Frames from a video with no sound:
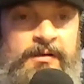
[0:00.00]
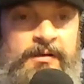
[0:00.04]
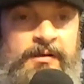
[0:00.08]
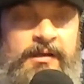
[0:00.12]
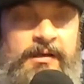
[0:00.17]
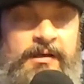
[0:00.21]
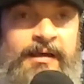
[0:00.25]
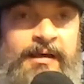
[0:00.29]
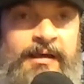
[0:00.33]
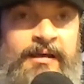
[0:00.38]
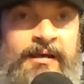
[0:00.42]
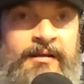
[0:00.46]

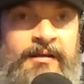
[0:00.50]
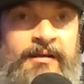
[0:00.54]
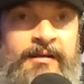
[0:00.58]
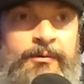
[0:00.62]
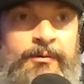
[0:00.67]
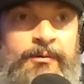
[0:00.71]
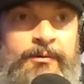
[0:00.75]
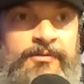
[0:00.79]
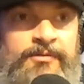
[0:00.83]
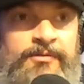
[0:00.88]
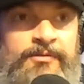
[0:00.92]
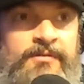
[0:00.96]
And it
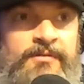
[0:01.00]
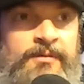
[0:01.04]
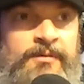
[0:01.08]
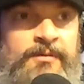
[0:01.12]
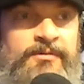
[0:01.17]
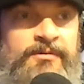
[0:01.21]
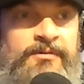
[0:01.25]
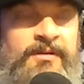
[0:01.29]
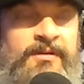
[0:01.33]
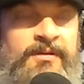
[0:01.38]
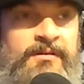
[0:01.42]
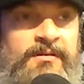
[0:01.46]
was it was
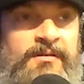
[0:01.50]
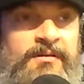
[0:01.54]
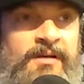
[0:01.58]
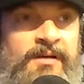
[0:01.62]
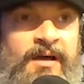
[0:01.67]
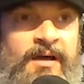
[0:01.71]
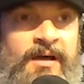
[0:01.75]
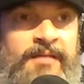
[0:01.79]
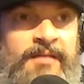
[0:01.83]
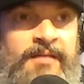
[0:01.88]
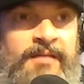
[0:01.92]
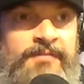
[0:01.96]
the
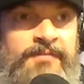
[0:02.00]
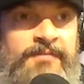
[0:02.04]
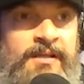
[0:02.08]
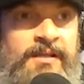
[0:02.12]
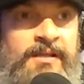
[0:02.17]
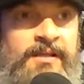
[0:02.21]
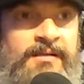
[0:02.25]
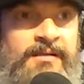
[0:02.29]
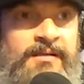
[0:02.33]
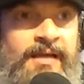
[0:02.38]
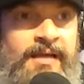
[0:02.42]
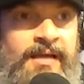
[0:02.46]
kind of
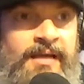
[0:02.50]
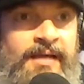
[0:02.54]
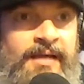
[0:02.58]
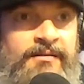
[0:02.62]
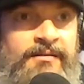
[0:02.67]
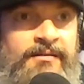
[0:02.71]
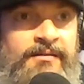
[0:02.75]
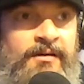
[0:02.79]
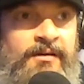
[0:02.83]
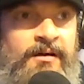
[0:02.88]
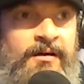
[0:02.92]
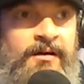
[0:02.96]
thing that
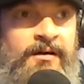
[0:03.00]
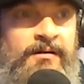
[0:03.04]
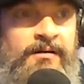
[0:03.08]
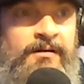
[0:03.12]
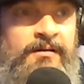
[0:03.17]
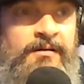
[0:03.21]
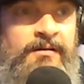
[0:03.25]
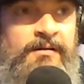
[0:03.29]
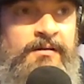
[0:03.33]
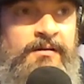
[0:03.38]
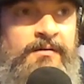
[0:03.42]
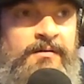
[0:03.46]
uh,
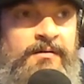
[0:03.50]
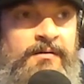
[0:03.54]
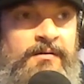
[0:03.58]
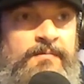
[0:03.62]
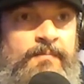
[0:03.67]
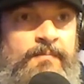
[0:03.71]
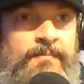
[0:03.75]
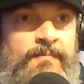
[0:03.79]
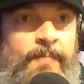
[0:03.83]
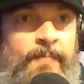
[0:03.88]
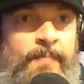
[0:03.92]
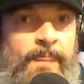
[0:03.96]

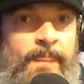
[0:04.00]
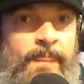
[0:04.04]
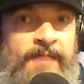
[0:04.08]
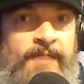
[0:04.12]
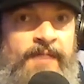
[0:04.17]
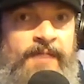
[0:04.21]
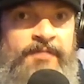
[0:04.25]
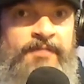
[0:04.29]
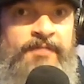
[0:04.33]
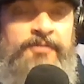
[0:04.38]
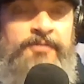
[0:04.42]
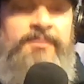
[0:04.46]
I
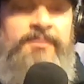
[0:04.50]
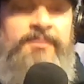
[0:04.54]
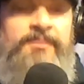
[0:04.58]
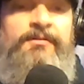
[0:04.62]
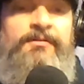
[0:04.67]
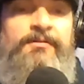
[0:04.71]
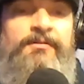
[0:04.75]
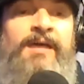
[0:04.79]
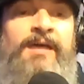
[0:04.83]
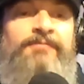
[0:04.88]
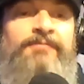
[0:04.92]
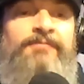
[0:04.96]
felt
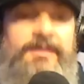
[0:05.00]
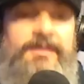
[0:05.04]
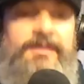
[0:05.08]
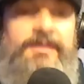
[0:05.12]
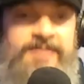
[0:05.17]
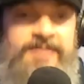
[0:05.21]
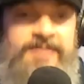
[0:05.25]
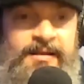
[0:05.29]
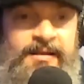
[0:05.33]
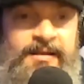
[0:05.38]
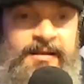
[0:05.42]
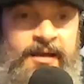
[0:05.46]
different after I
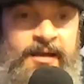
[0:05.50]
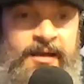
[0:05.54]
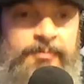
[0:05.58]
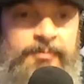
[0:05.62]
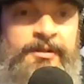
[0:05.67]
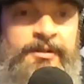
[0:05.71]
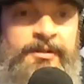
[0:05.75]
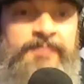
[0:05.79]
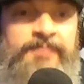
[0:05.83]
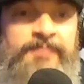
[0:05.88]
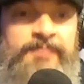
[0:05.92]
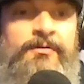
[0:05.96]
sat down and
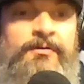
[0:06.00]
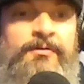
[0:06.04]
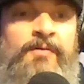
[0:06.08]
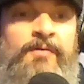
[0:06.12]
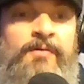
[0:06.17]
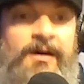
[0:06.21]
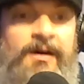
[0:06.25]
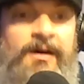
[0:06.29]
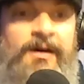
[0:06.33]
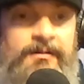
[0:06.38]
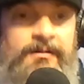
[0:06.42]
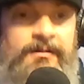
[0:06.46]
played for a
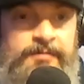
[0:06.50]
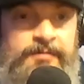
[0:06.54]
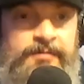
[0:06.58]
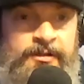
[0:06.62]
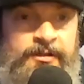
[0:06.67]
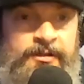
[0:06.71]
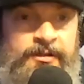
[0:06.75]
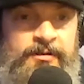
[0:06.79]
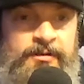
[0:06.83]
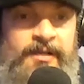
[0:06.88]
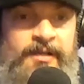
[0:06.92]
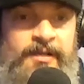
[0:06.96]
while. You
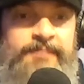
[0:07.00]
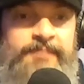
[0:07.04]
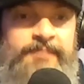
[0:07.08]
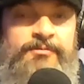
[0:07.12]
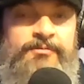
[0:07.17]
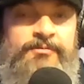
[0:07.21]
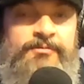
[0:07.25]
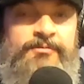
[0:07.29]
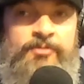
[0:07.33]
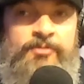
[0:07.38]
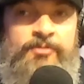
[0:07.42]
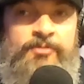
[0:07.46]
know, like
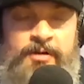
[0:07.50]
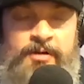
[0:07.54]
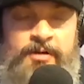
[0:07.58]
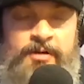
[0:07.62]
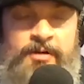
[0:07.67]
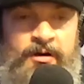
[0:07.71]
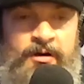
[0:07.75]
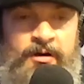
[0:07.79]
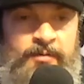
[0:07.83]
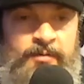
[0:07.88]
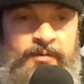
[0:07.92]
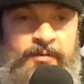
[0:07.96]
super
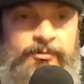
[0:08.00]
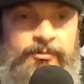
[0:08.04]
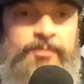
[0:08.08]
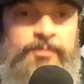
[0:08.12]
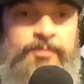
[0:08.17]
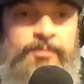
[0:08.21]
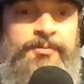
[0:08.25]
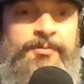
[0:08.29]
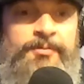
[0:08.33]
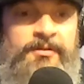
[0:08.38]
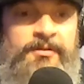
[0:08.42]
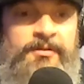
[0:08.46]
calm, real
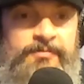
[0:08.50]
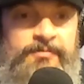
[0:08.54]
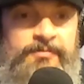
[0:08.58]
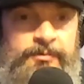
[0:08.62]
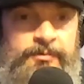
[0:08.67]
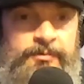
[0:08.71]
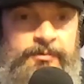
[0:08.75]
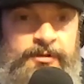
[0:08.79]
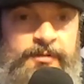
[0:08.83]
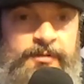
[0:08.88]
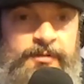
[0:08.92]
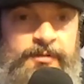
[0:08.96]
peaceful.
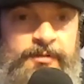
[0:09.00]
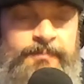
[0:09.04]
You know.